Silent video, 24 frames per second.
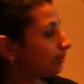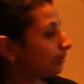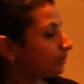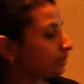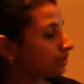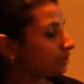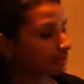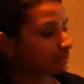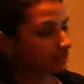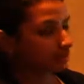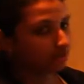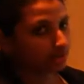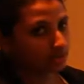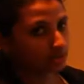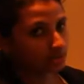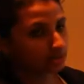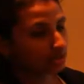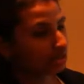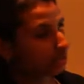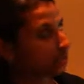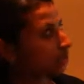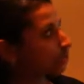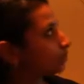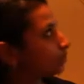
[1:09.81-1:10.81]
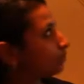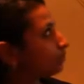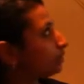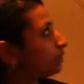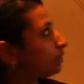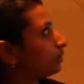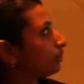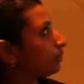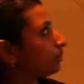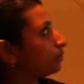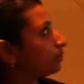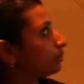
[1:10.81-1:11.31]
This investigation
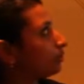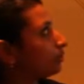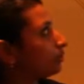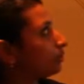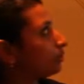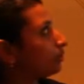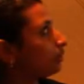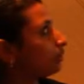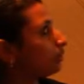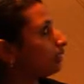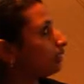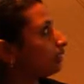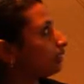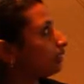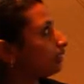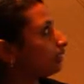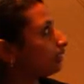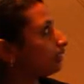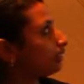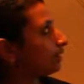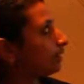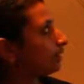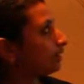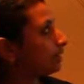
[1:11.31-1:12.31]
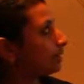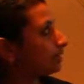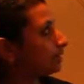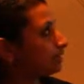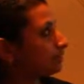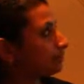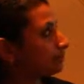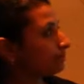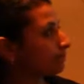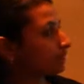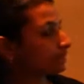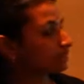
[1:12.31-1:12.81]
will also analyze
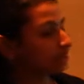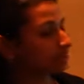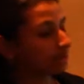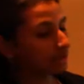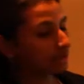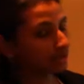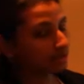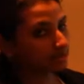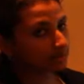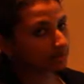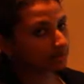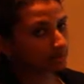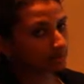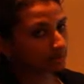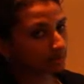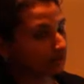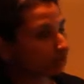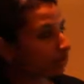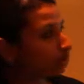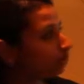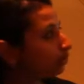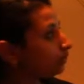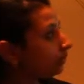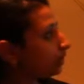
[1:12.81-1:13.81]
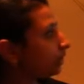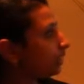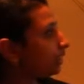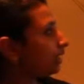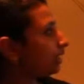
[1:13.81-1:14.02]
the mathematics involved.